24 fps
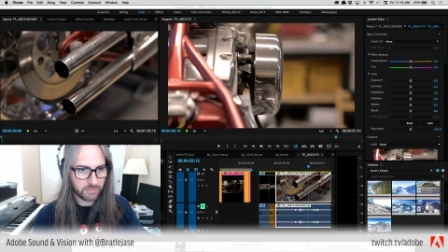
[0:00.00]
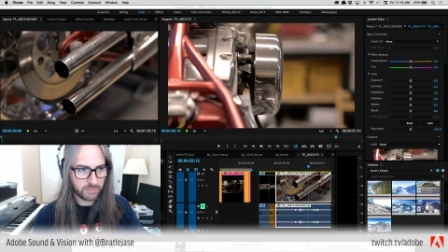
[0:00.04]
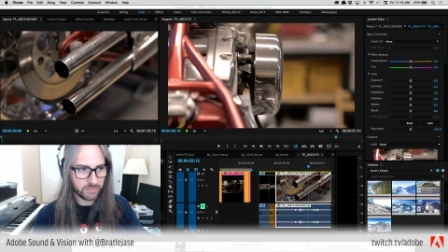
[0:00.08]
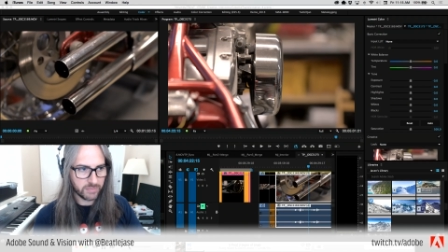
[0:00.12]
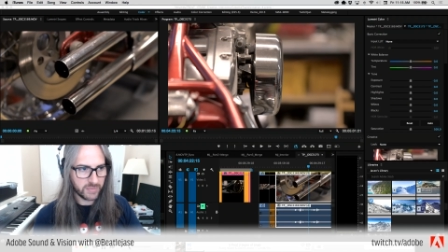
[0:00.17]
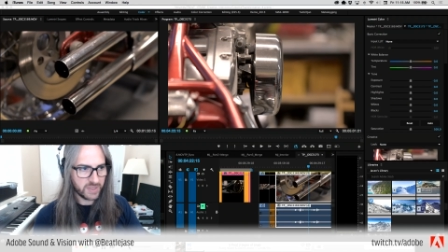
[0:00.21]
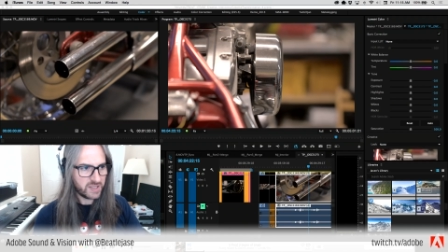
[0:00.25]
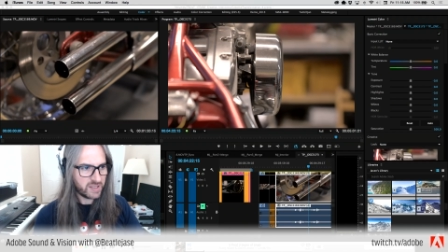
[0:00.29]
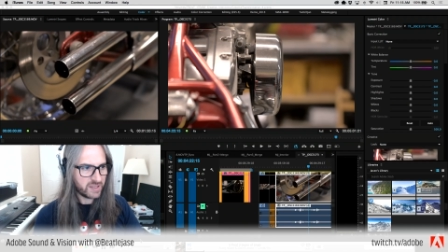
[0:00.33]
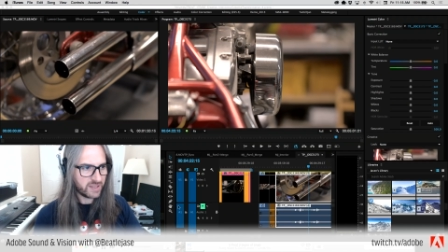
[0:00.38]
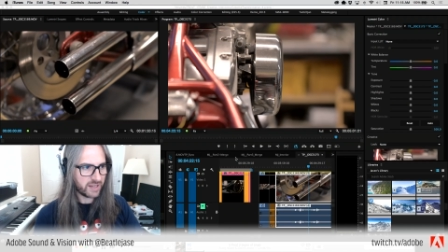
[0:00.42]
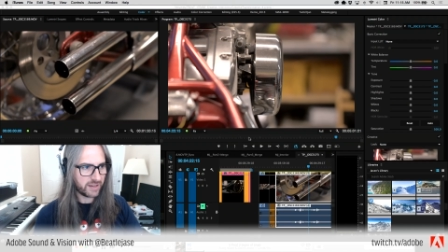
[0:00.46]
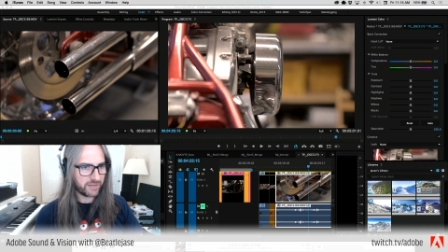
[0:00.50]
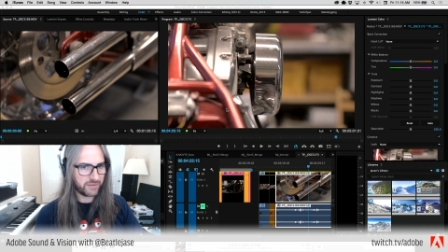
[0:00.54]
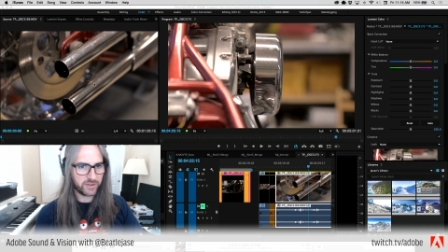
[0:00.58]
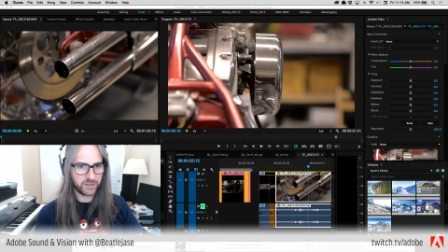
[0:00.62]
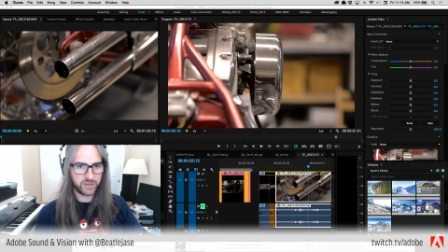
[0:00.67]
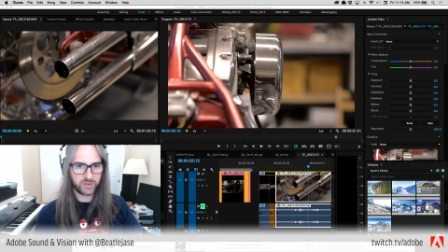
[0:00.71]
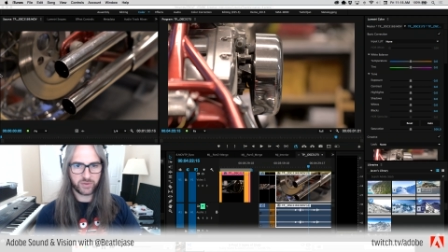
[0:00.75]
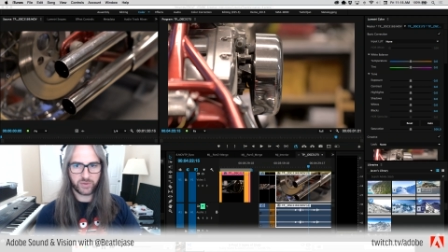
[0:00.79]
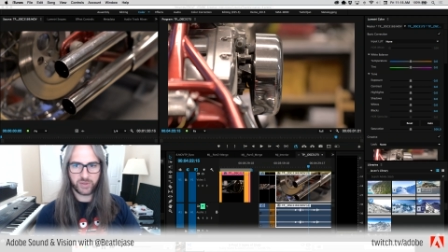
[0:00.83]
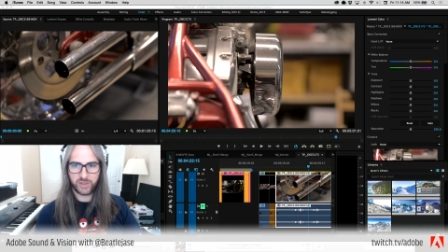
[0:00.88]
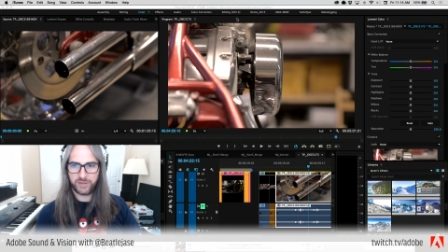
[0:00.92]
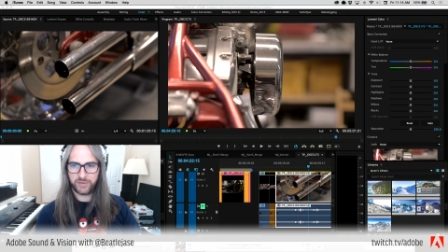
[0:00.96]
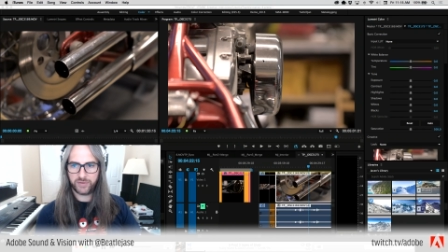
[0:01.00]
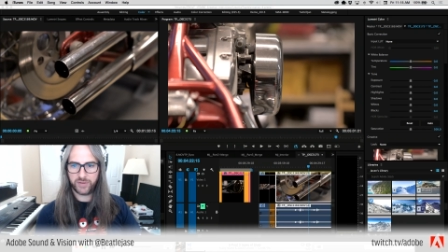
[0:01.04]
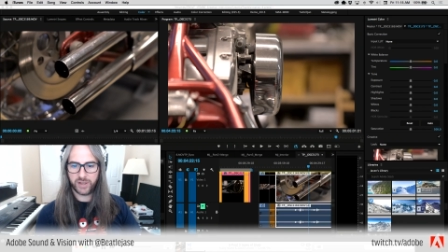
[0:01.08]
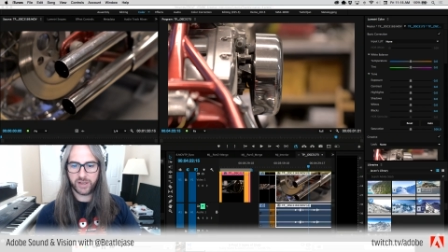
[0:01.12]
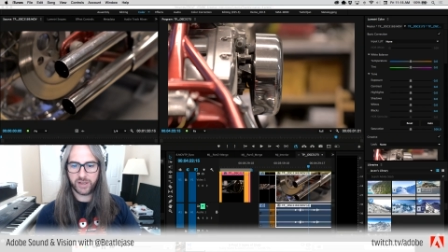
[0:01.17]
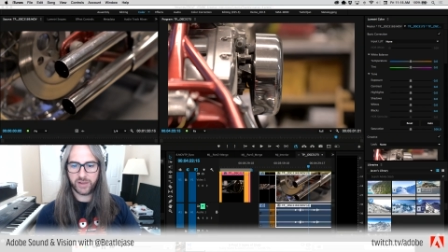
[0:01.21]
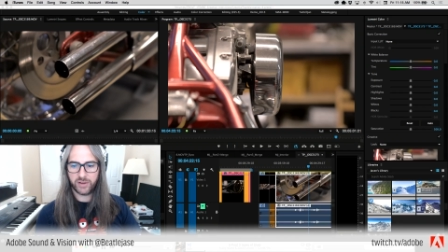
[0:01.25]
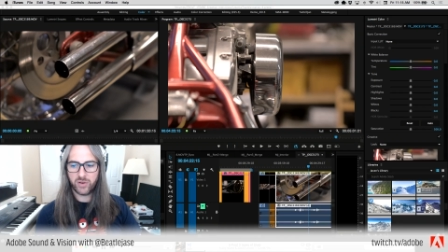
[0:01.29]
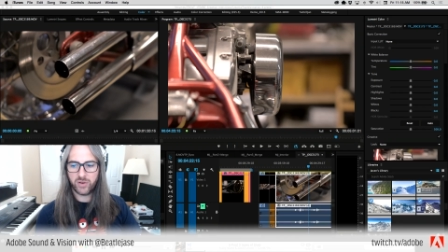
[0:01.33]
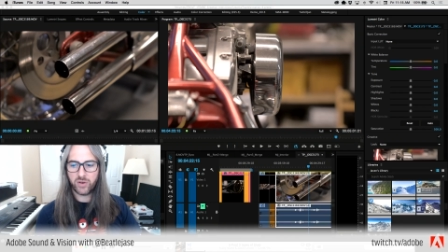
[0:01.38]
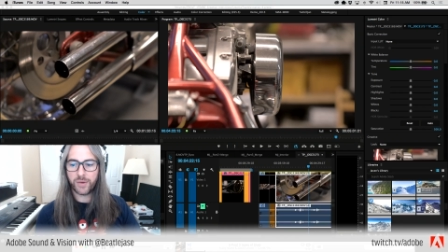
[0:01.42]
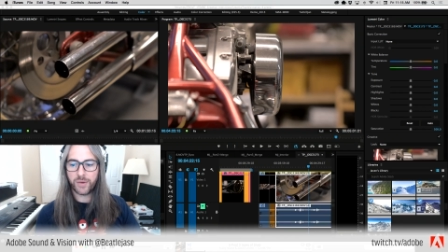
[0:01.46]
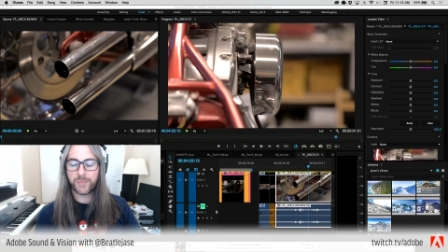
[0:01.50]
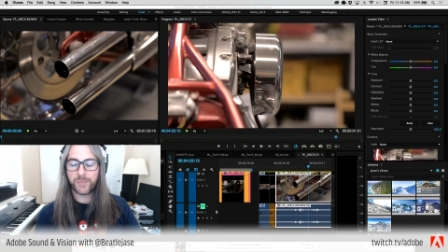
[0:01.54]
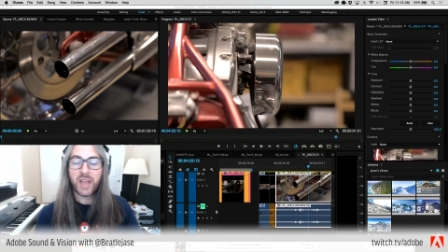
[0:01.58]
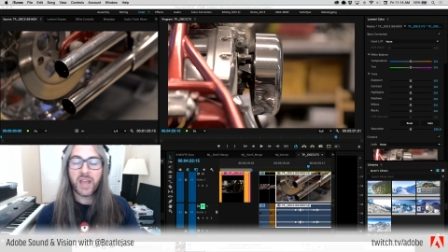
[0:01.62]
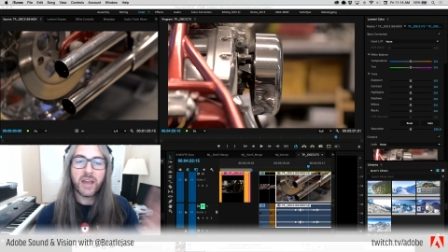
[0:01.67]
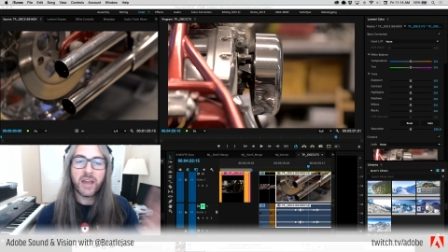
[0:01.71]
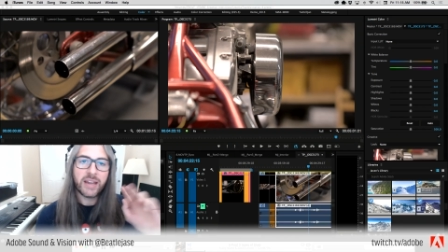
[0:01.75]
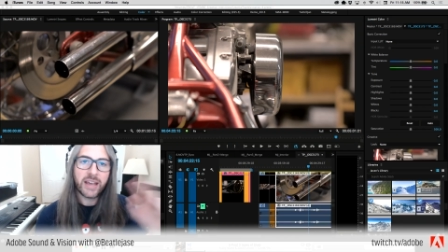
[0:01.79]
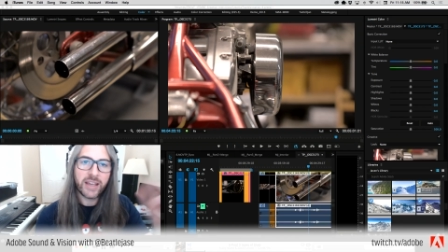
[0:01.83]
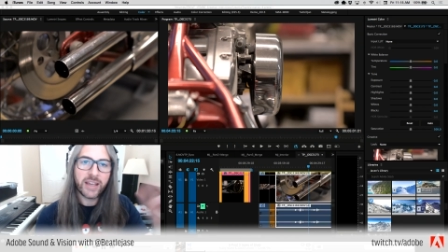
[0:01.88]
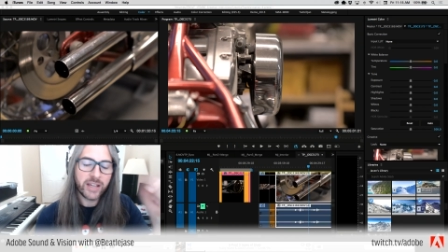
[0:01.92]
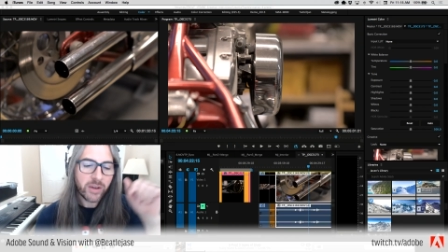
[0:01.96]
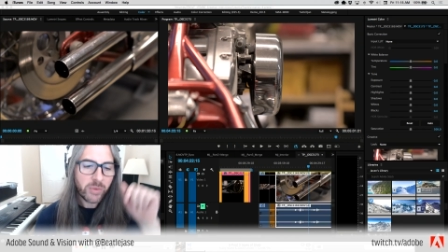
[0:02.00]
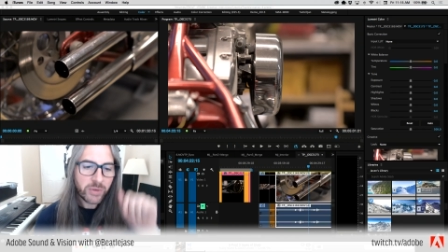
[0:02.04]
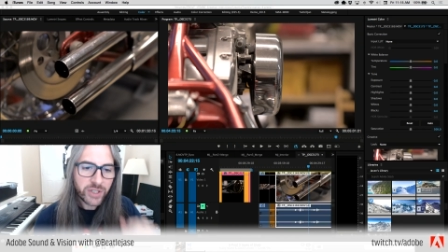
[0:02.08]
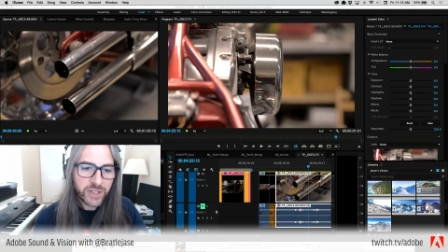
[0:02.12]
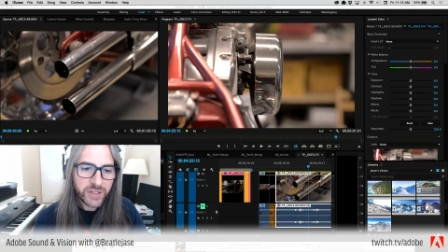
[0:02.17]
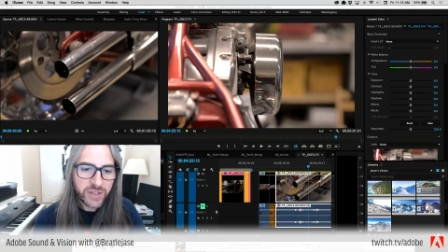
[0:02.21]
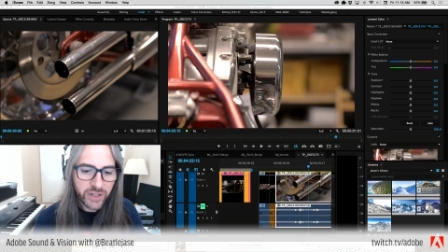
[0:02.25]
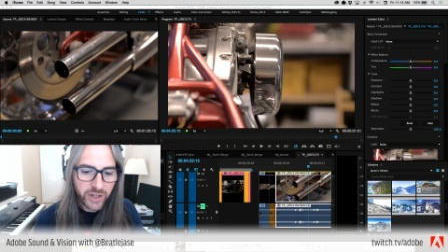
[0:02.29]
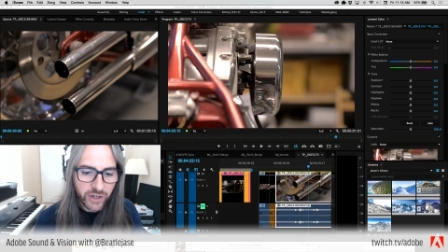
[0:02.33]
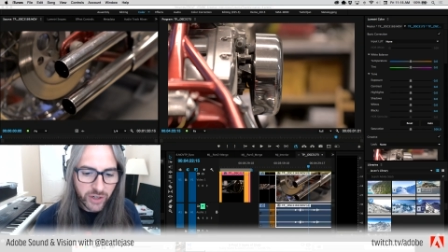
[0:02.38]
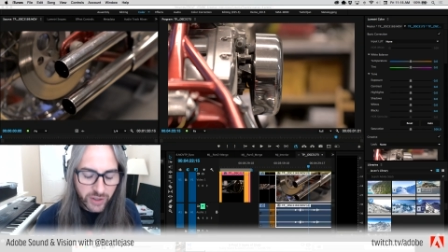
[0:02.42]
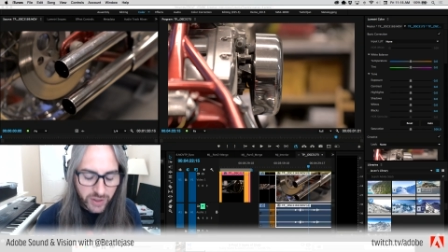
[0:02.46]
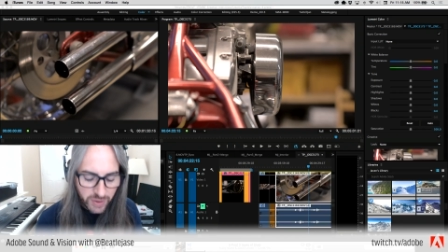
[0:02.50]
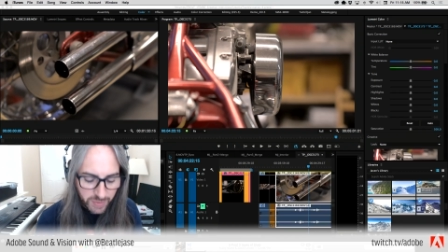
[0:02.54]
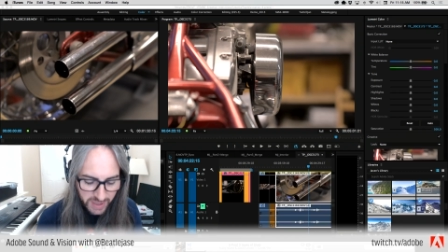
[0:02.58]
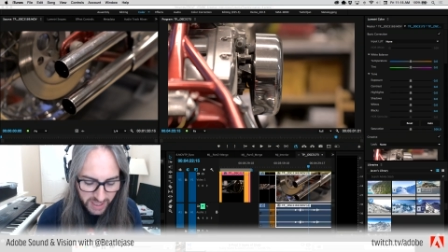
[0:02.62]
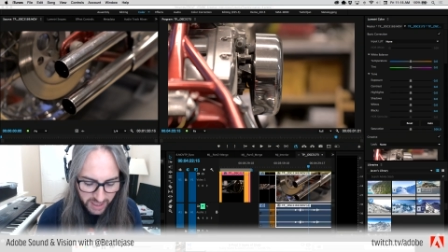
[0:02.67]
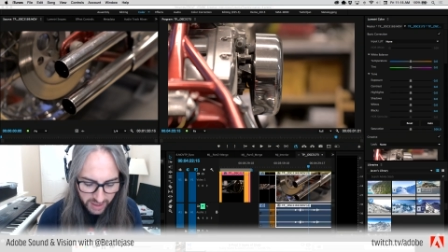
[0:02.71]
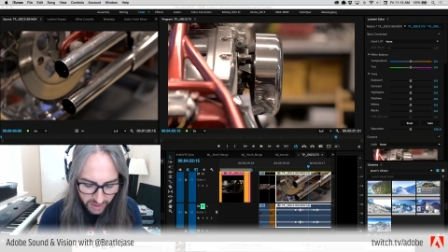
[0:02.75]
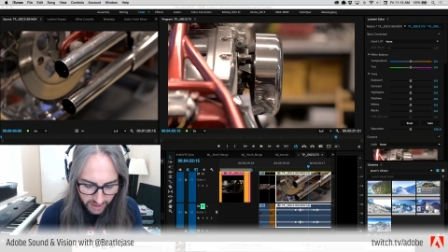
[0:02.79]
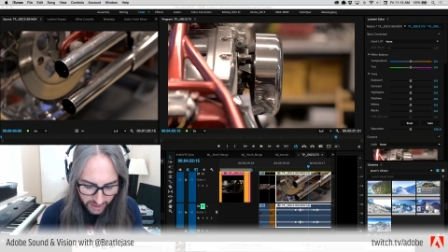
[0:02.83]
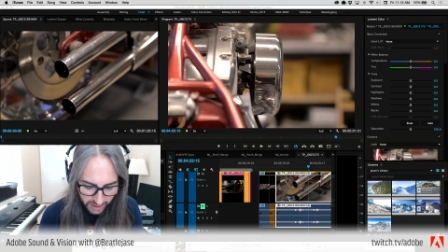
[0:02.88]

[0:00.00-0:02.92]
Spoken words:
This stuff looks really freaking cool. Now, you know what just occurred to me?